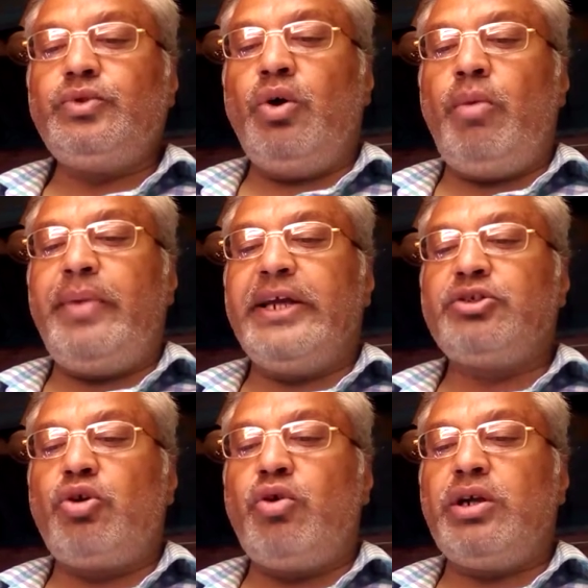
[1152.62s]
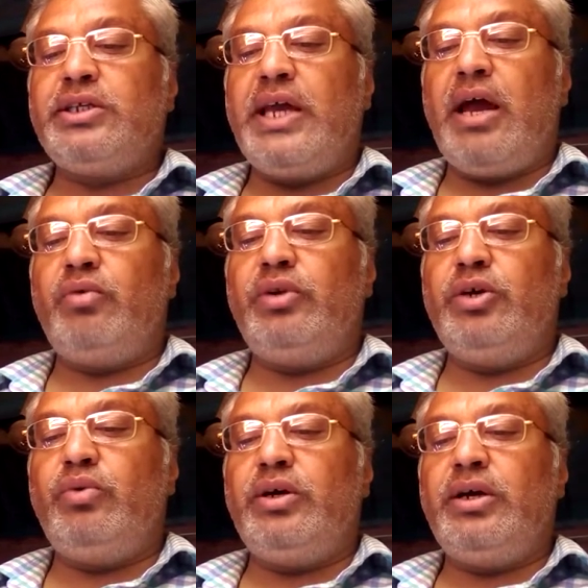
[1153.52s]
of astronauts have
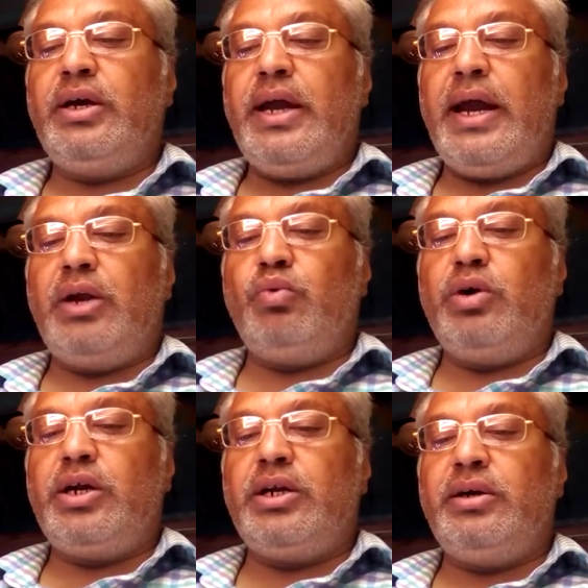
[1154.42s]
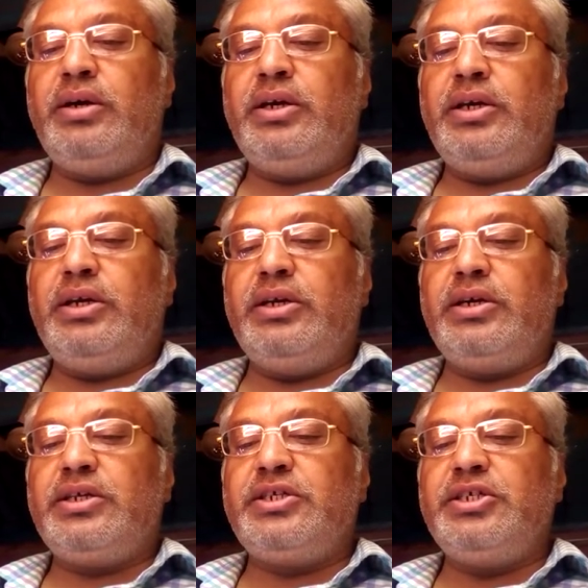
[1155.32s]
lived and worked
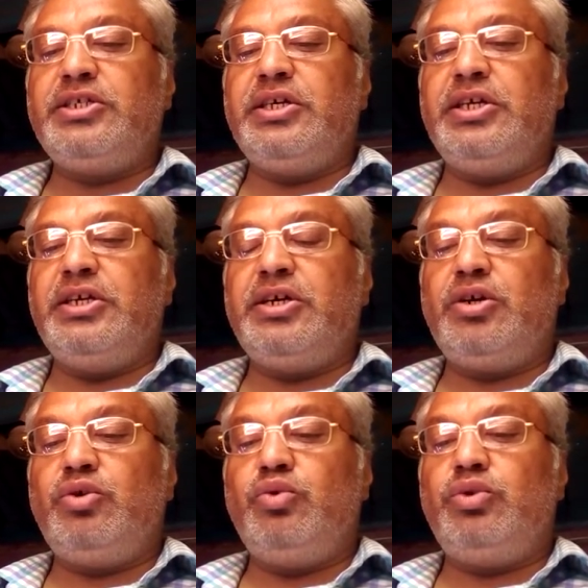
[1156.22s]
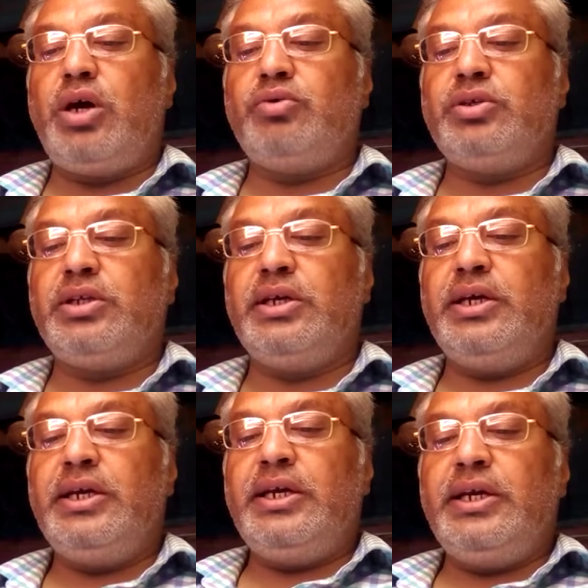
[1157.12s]
here since the year
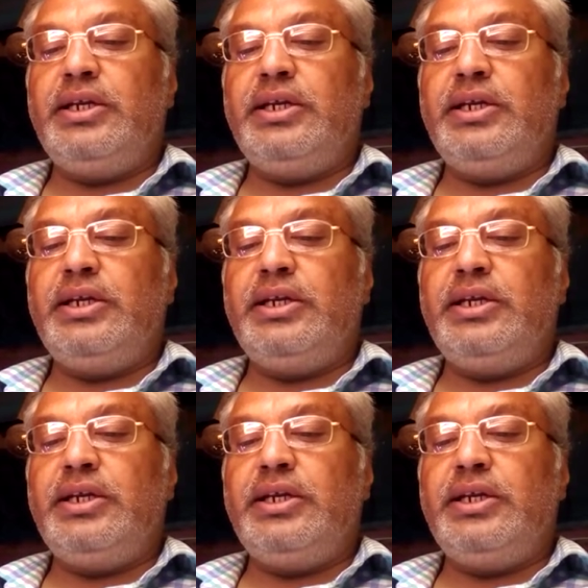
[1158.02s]
2000.